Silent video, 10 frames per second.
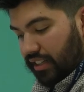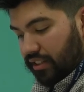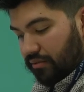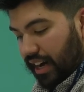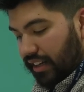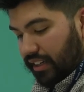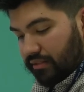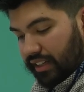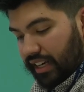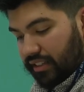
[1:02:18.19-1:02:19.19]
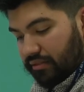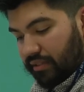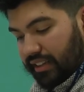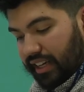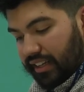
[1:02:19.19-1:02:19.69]
directly related to
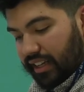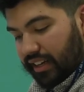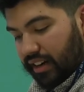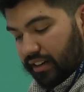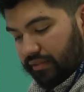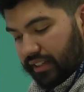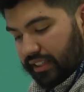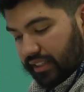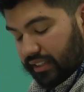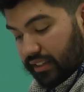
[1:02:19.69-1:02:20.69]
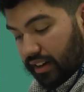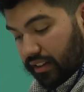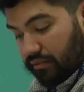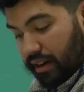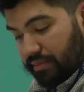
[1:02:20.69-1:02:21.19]
what they click on or visit
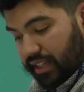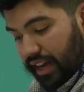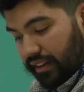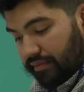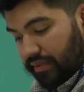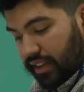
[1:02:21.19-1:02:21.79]
on the website.